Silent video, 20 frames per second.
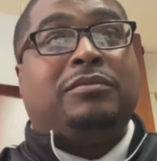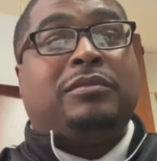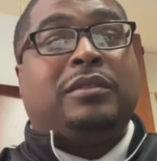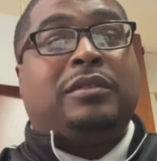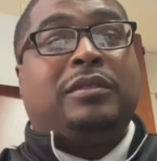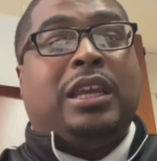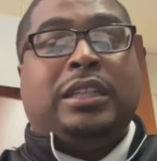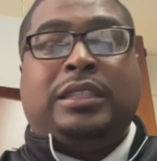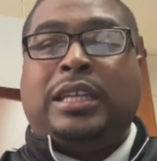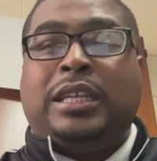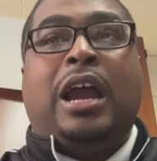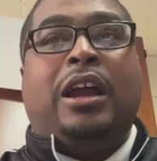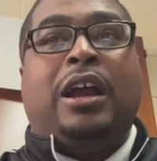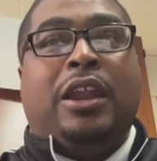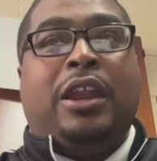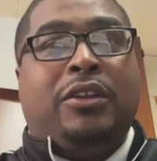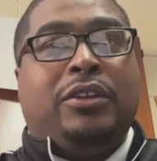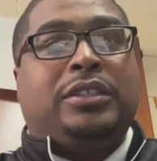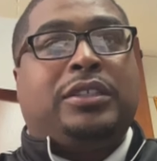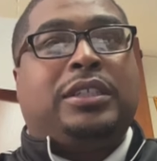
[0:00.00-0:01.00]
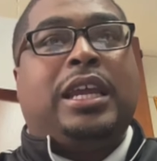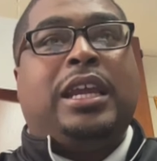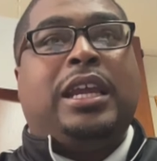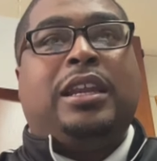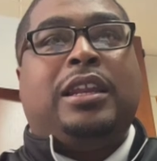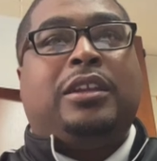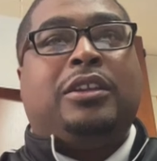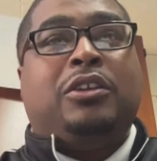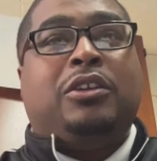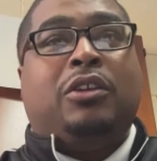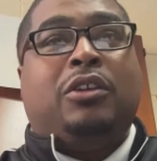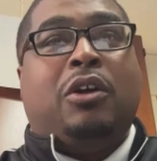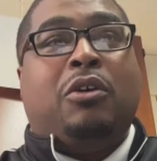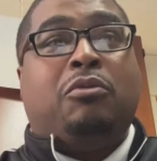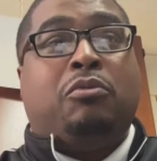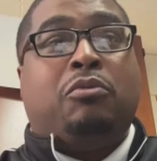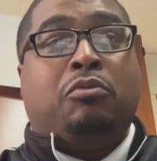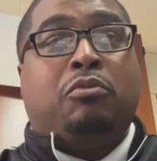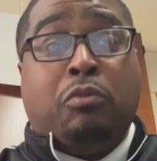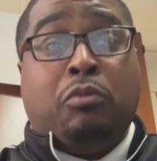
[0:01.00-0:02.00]
it's our understanding, you know,
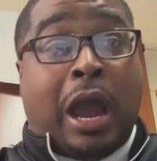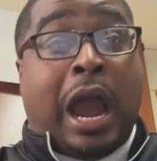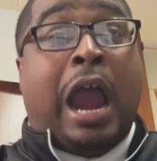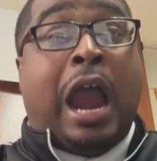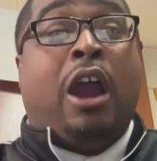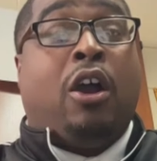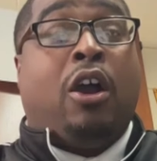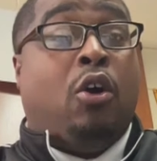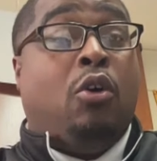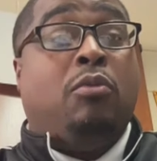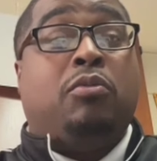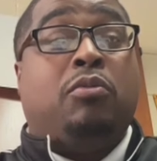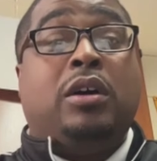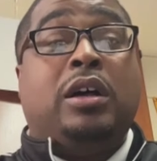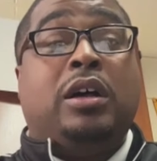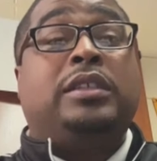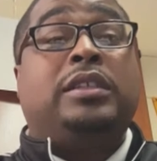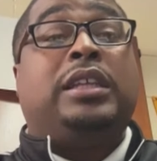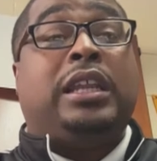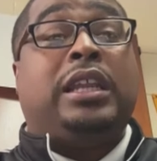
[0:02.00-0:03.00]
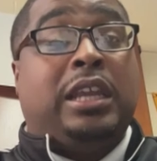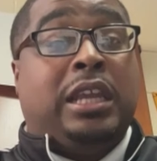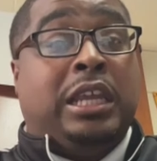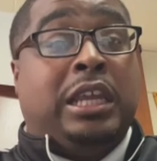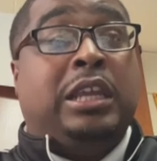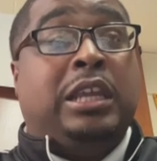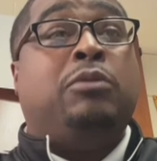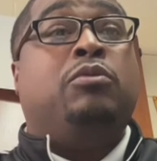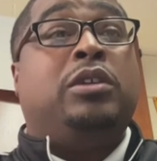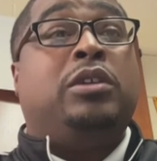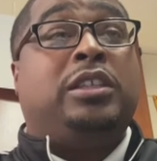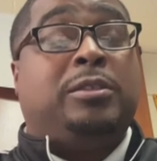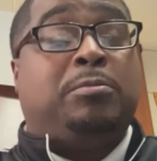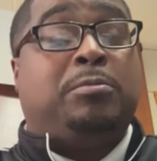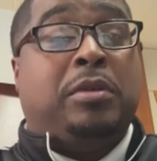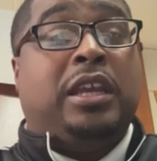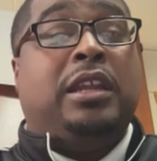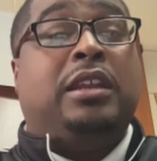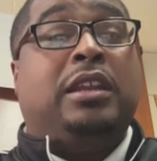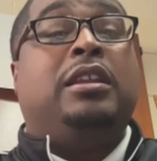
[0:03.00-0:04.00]
our hope was that he would
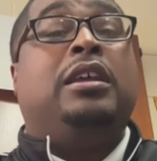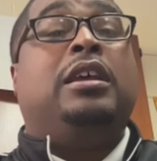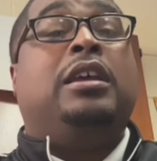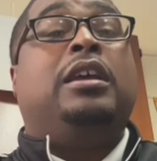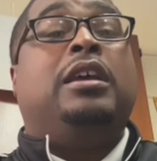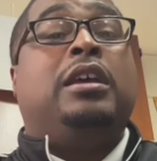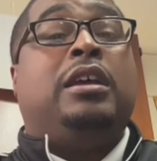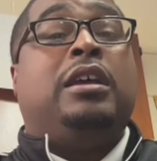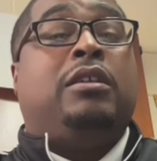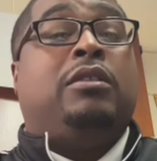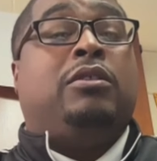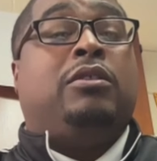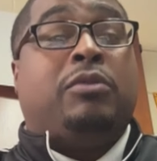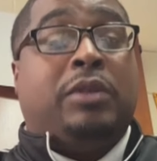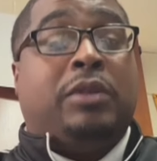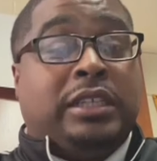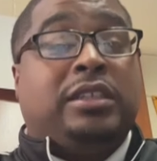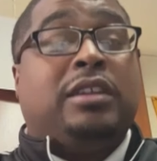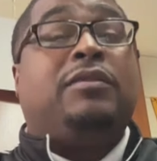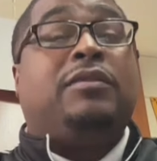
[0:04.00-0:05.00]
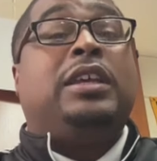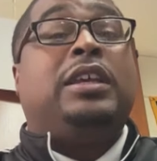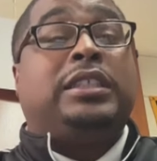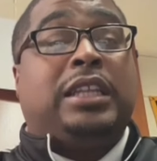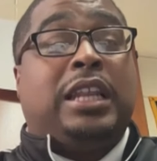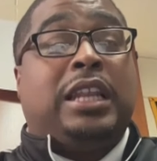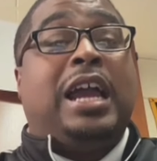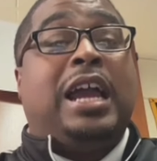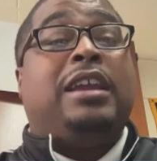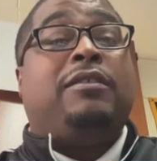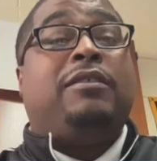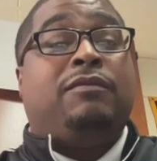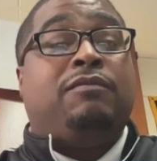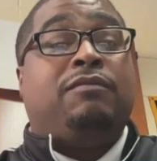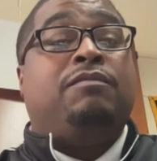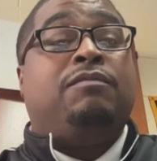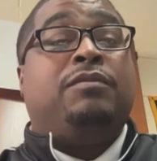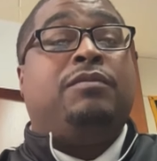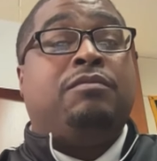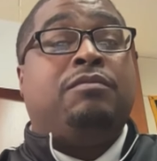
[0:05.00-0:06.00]
spend the rest of his life
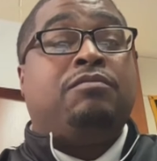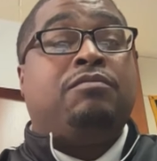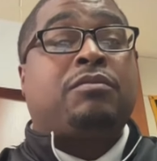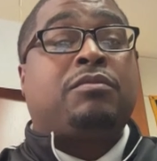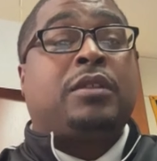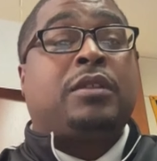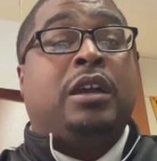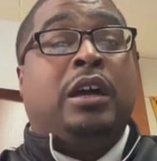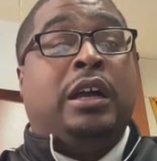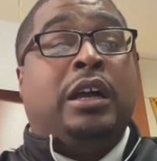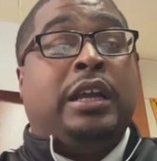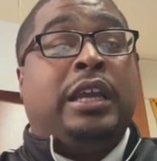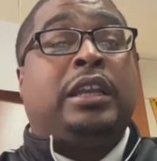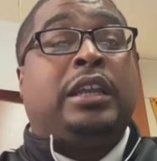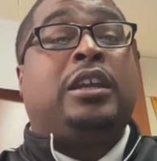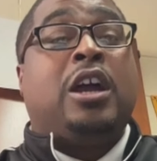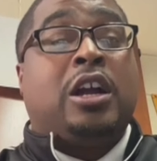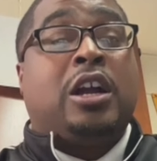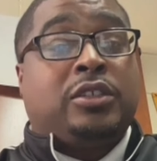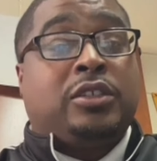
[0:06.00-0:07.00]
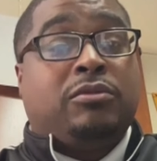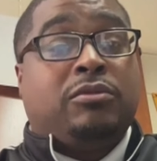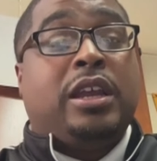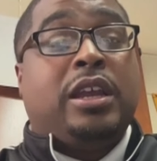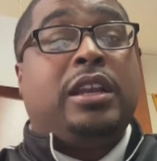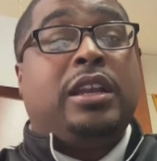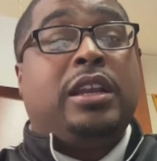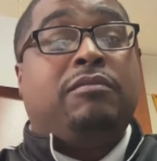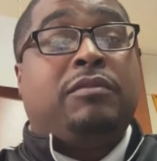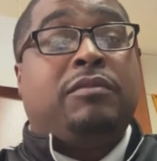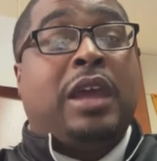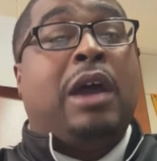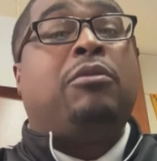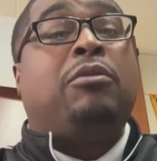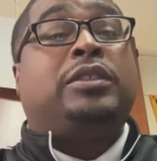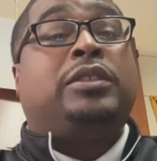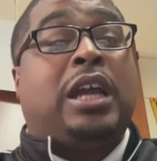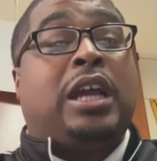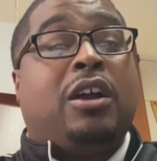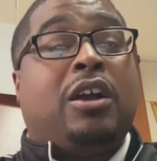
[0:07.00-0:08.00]
uh, incarcerated. That
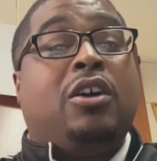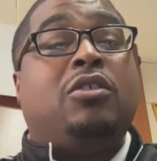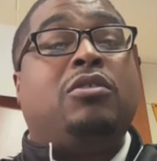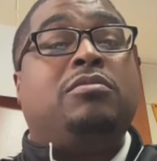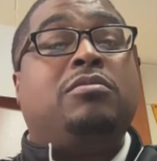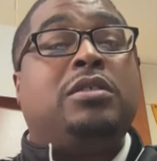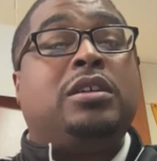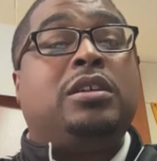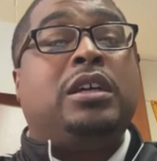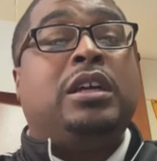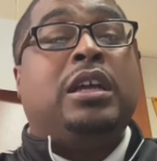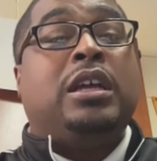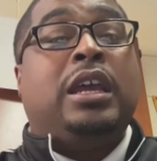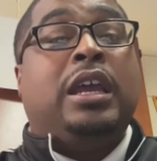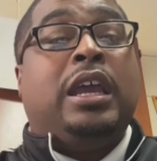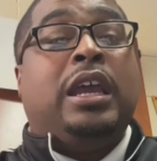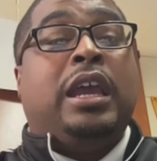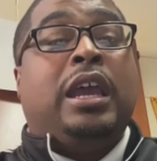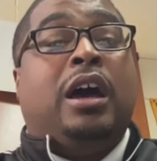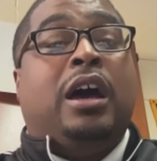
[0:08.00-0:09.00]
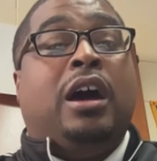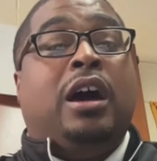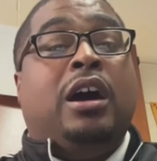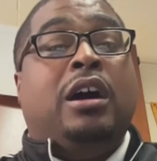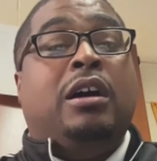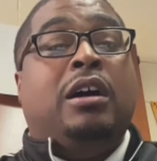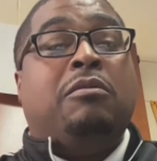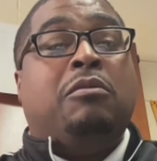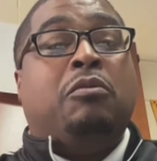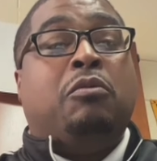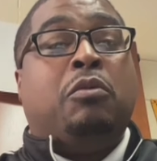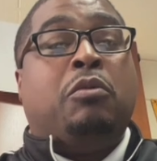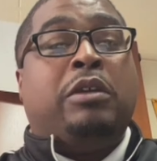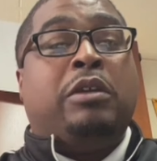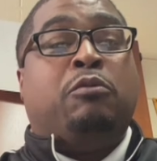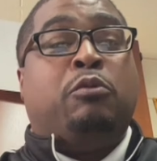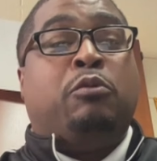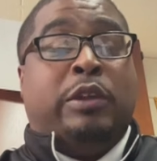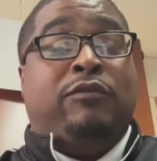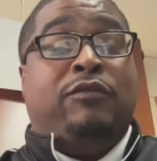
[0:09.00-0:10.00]
was our hope. Um, we,
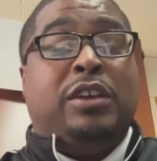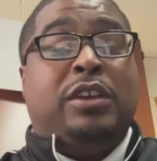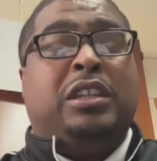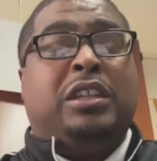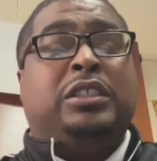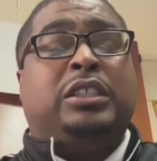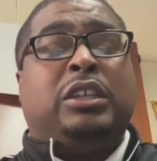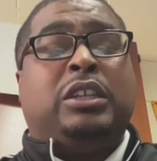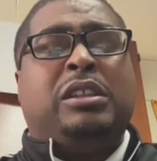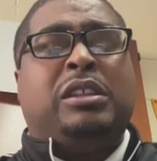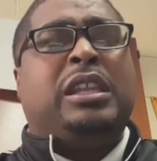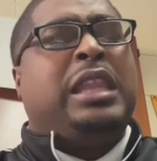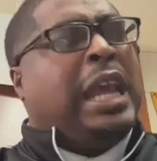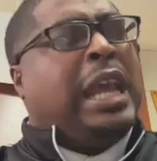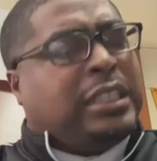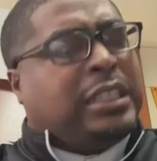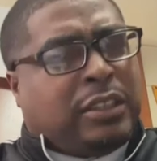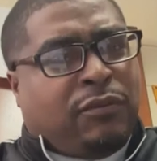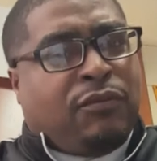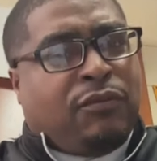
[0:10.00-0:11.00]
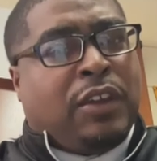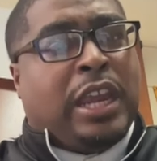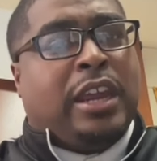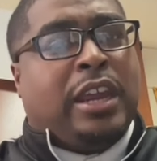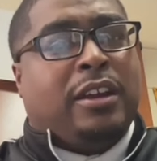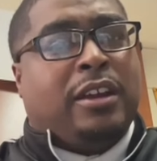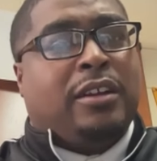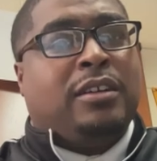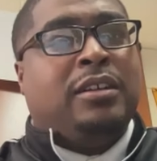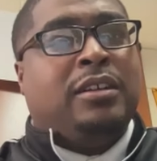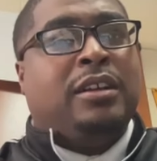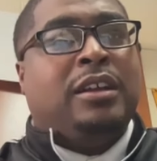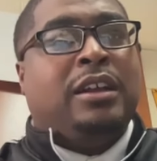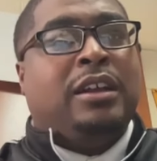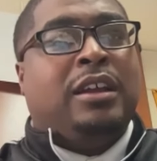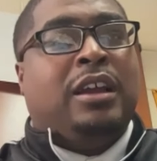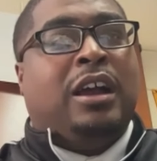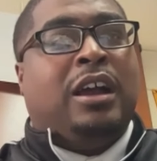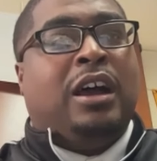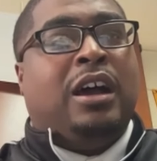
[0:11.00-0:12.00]
we feel as though that that's fair.
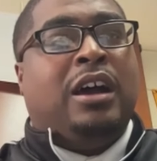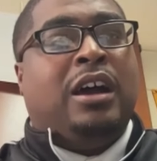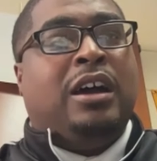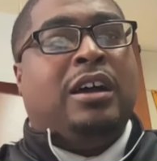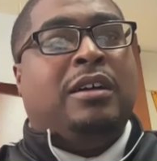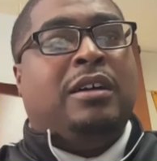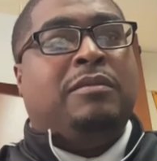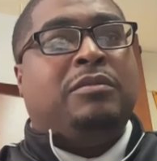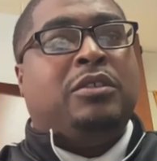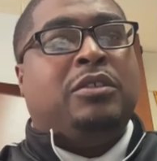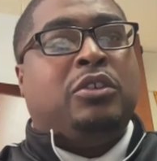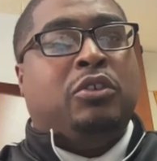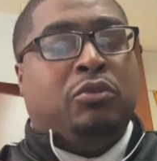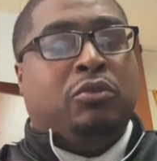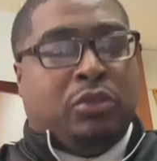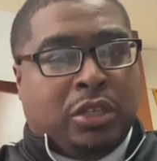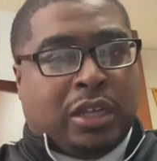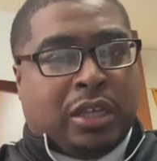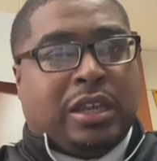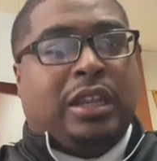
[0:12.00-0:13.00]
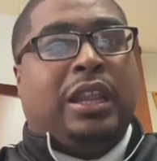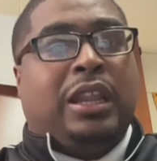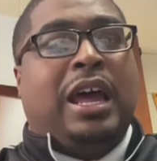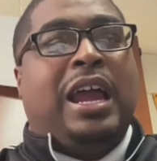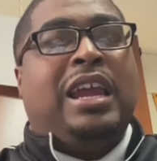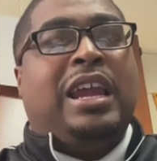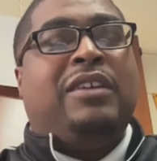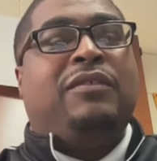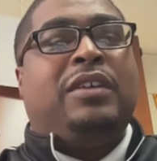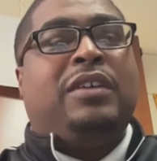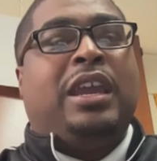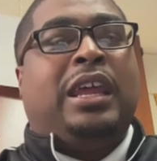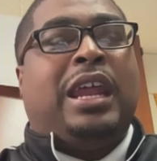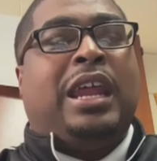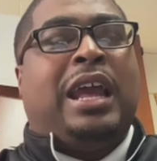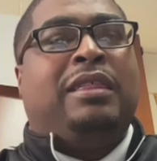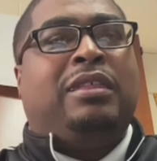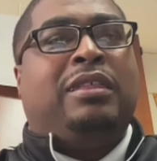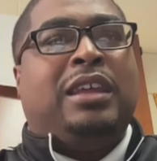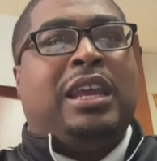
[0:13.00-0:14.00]
Um, you took a life, and I
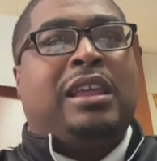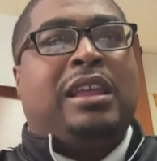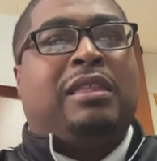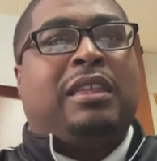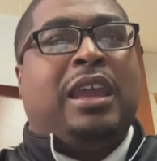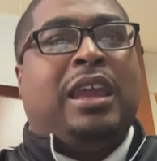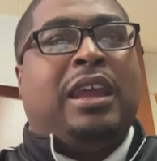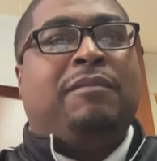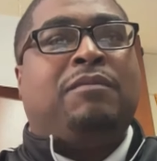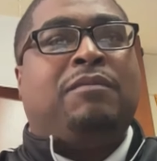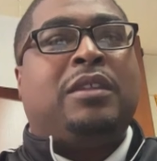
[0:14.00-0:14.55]
think that